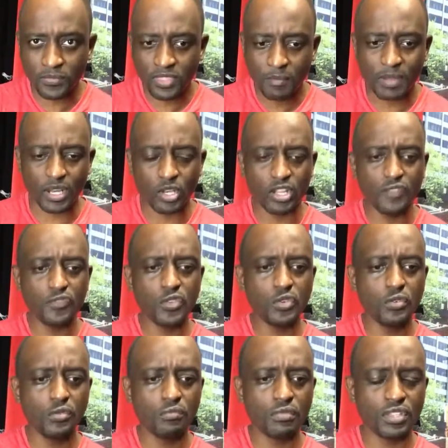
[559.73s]
But if
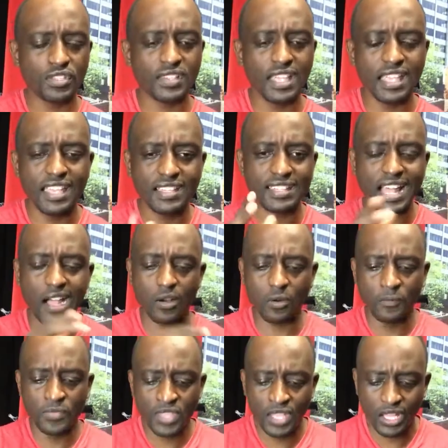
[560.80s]
you see, here's how
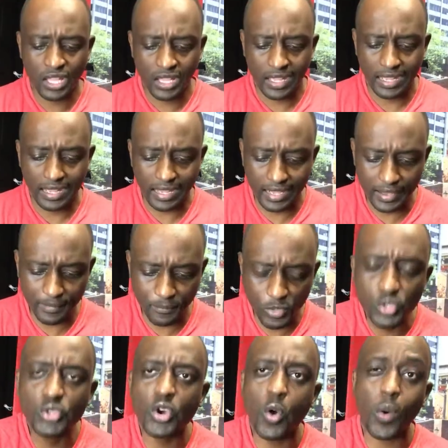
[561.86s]

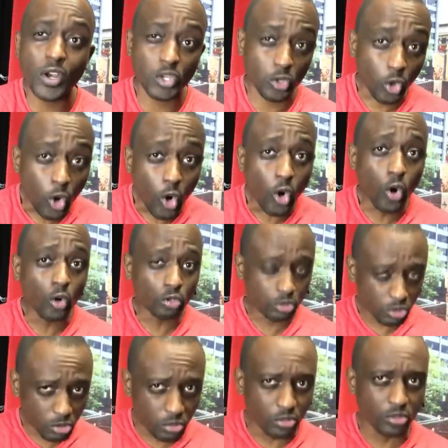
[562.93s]
you know what you're called
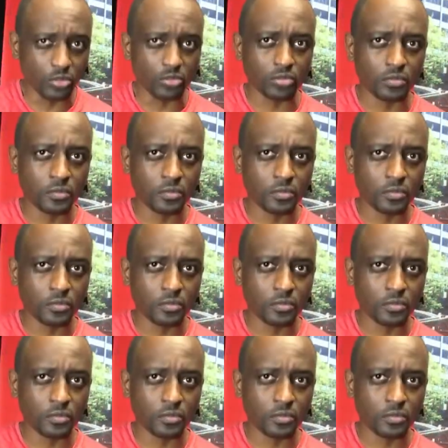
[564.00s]
to do.